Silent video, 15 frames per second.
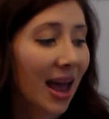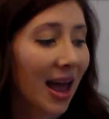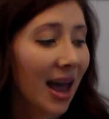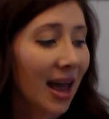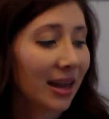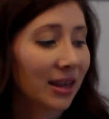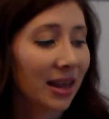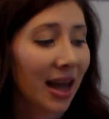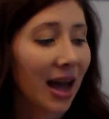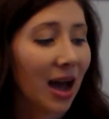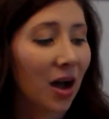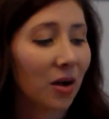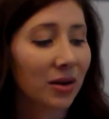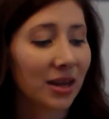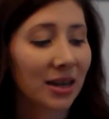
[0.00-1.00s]
And
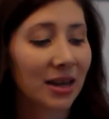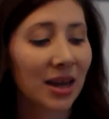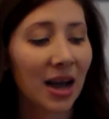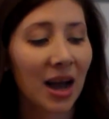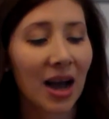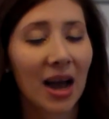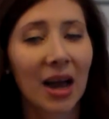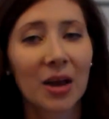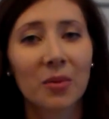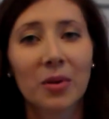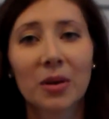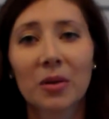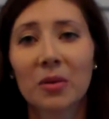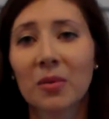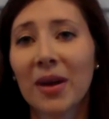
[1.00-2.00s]
loud and high
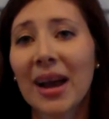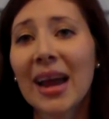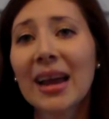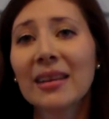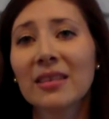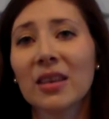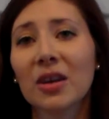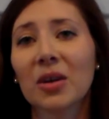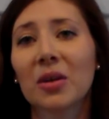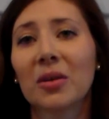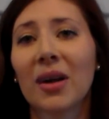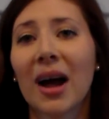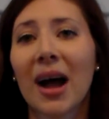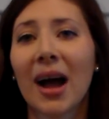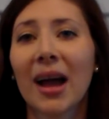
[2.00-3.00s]
we'll raise the
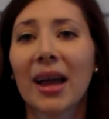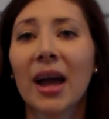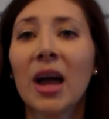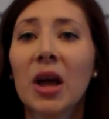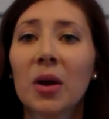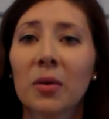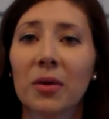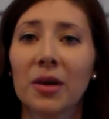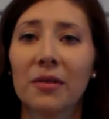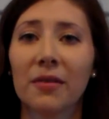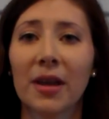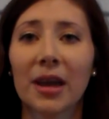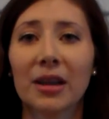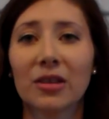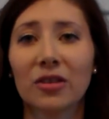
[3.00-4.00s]
cry,
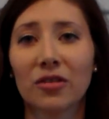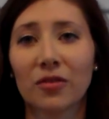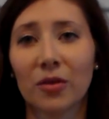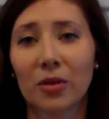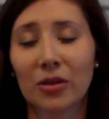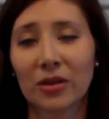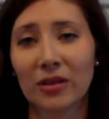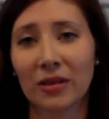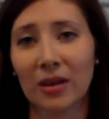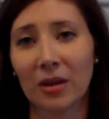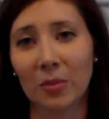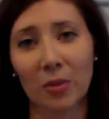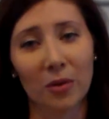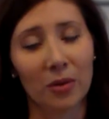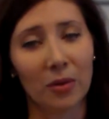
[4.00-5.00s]
revenge for
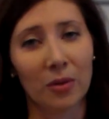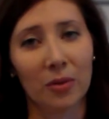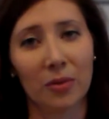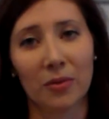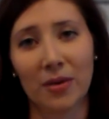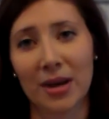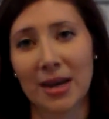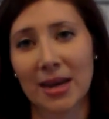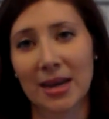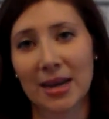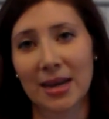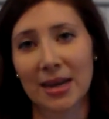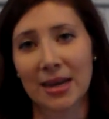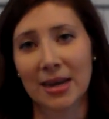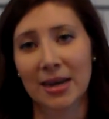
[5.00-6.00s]

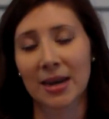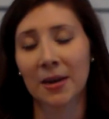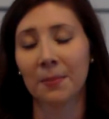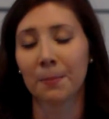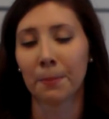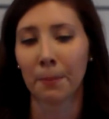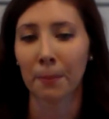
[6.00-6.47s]
Skibbereen.